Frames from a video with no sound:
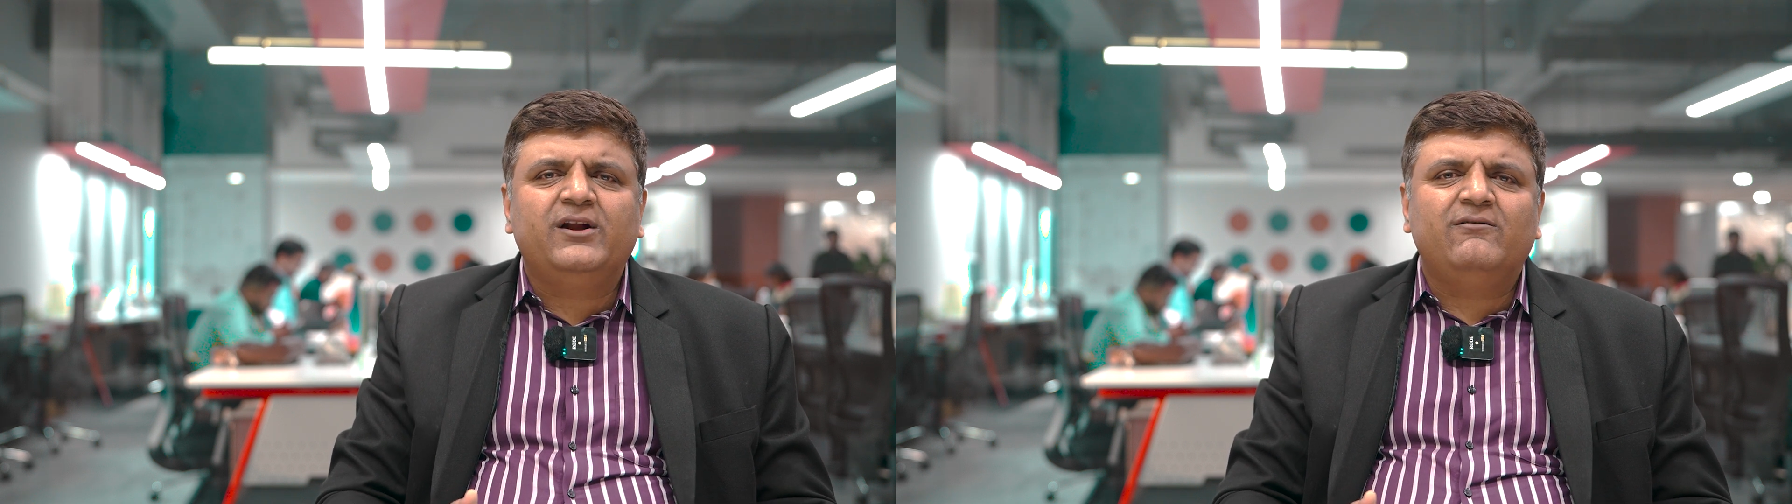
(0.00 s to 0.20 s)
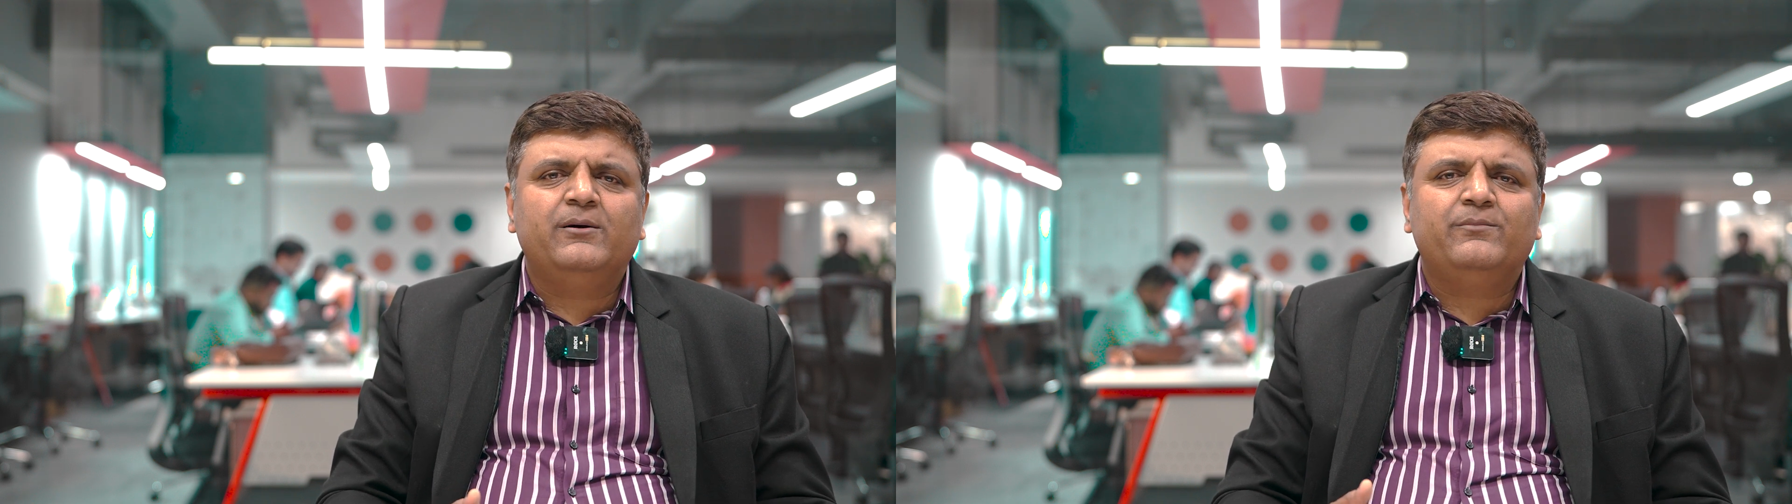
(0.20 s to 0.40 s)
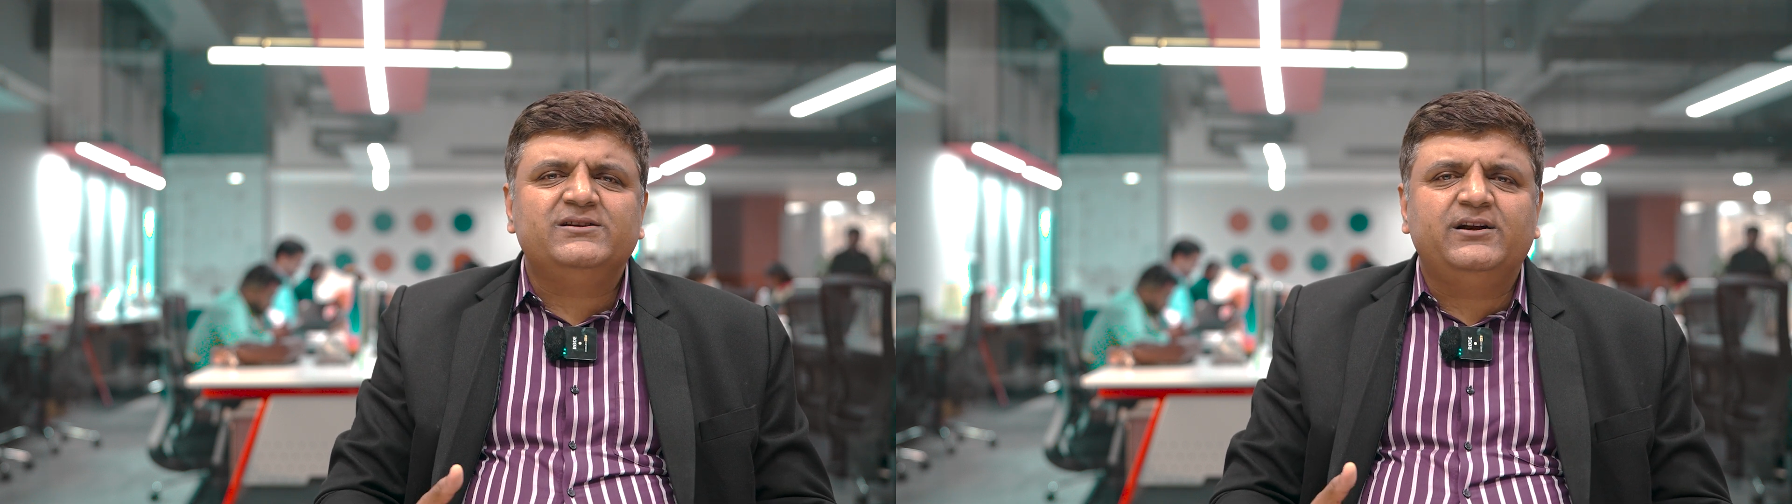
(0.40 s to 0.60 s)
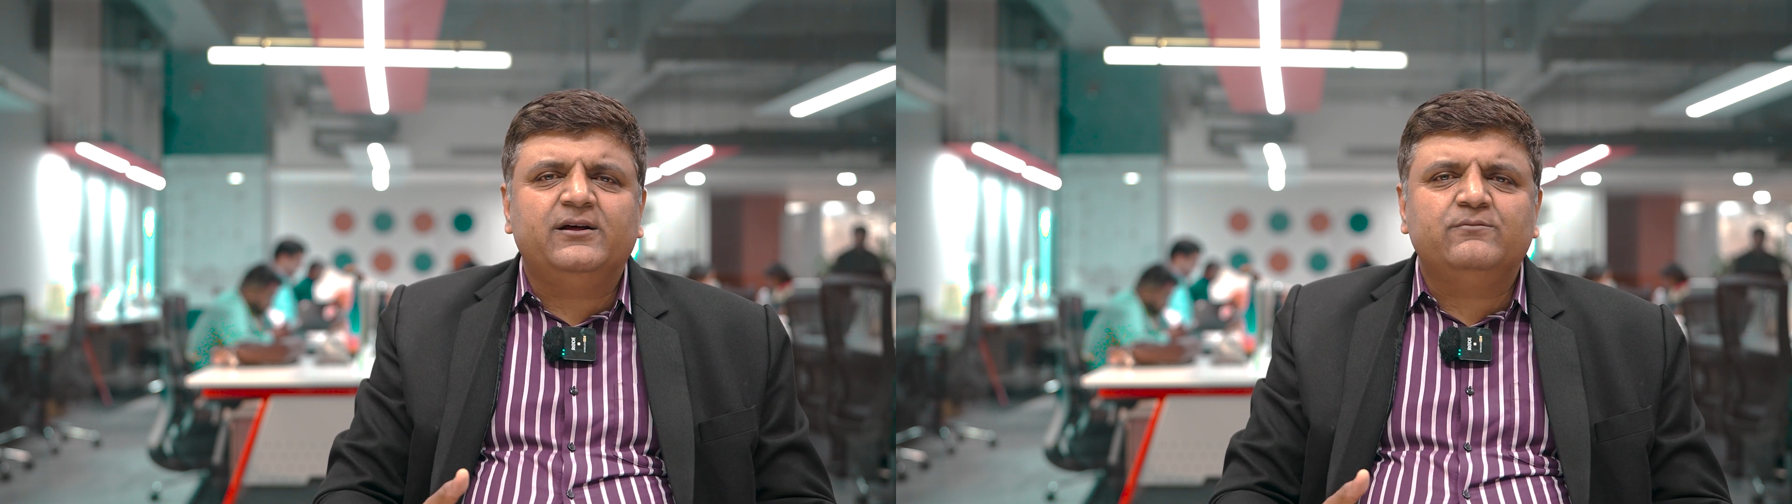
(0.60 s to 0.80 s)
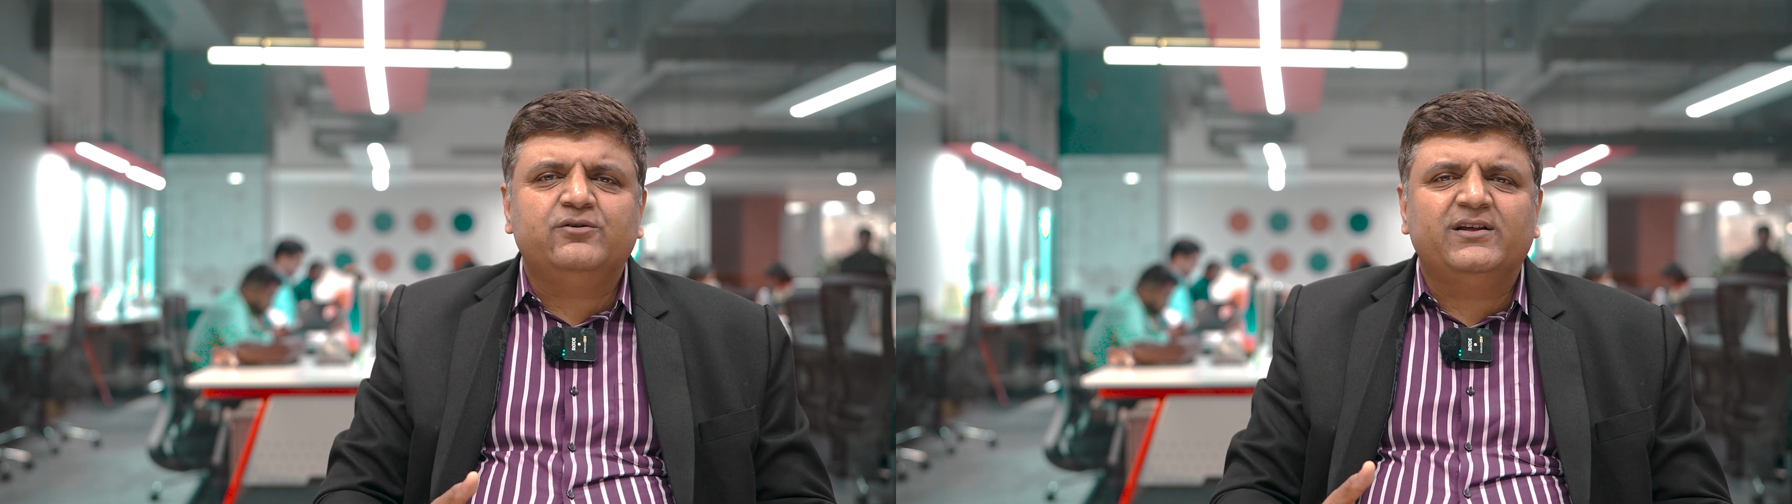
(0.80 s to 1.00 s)
developers in
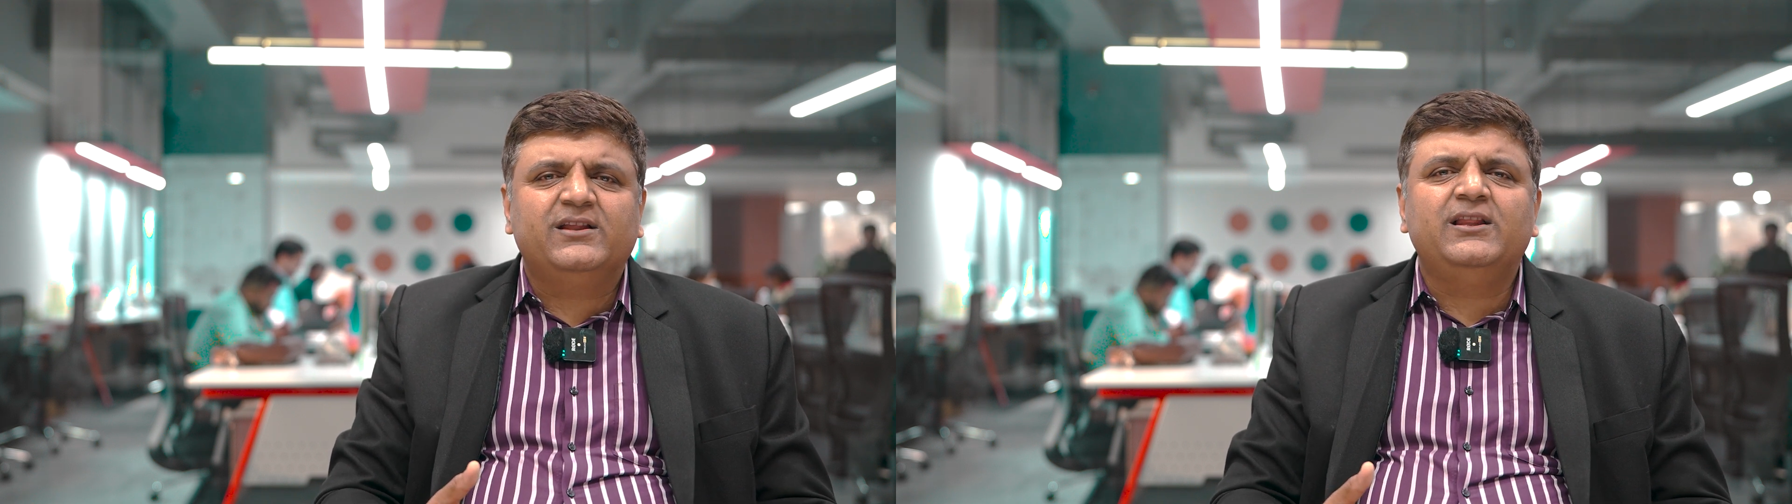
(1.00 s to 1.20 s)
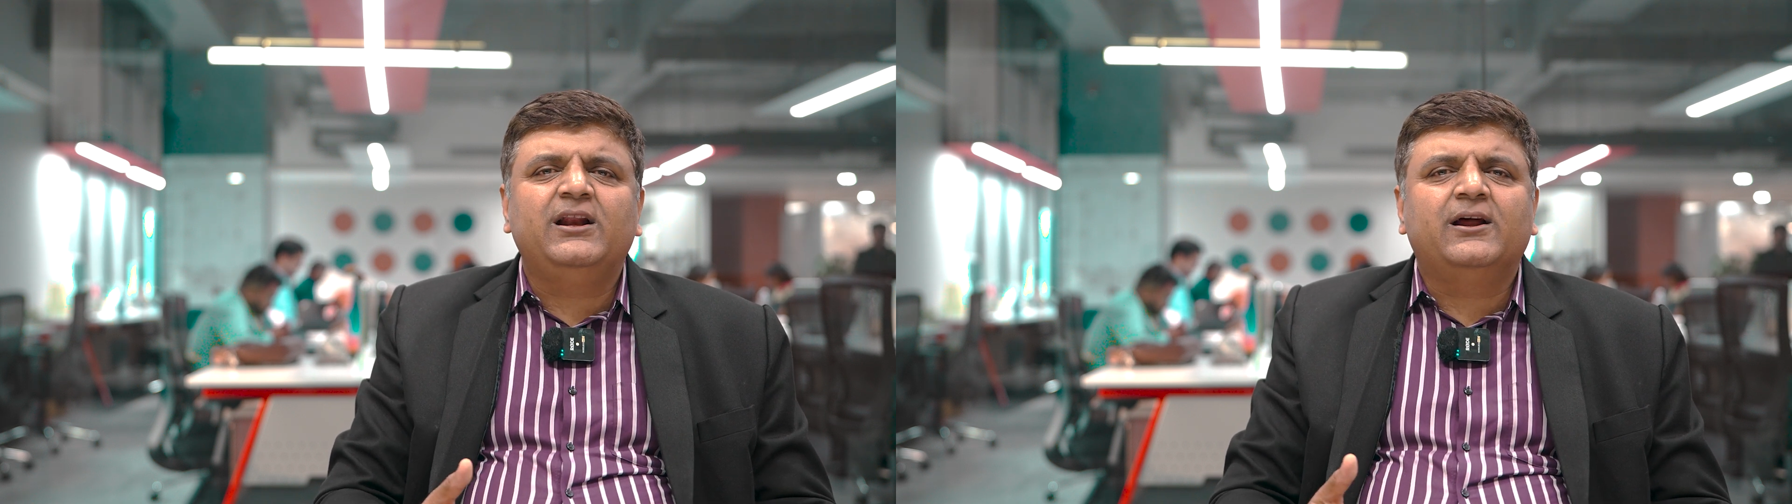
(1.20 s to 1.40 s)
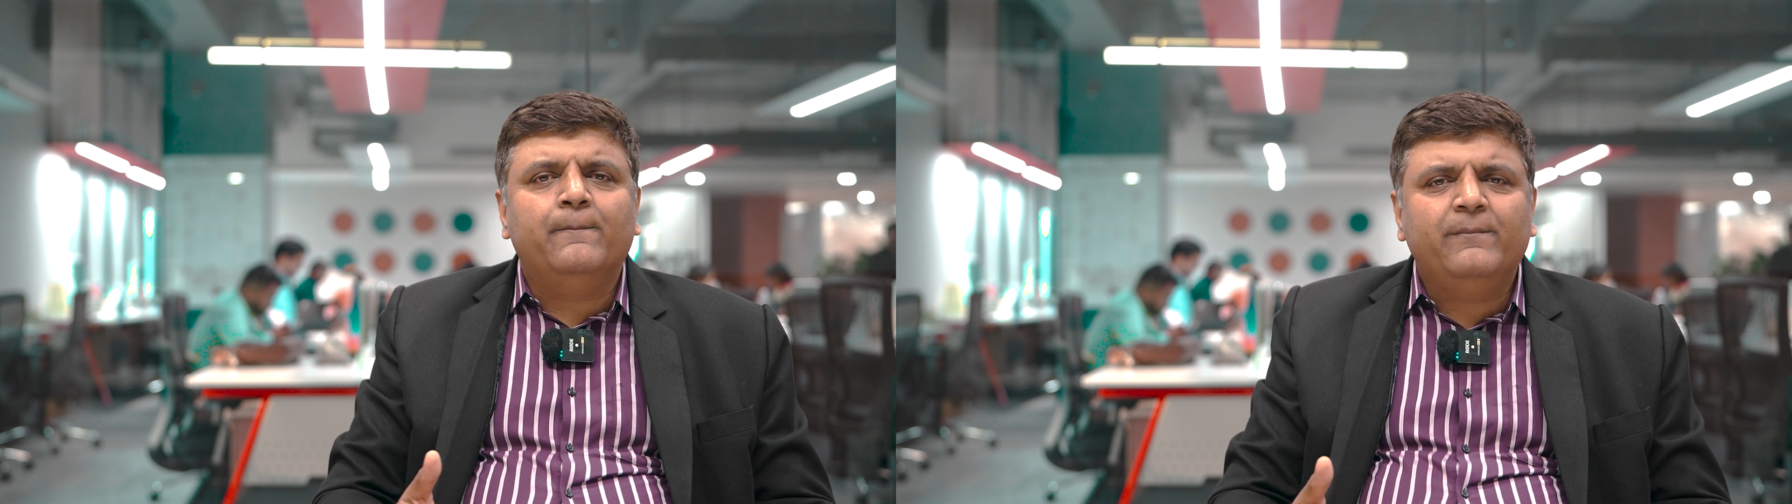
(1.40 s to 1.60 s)
terms of whether they'll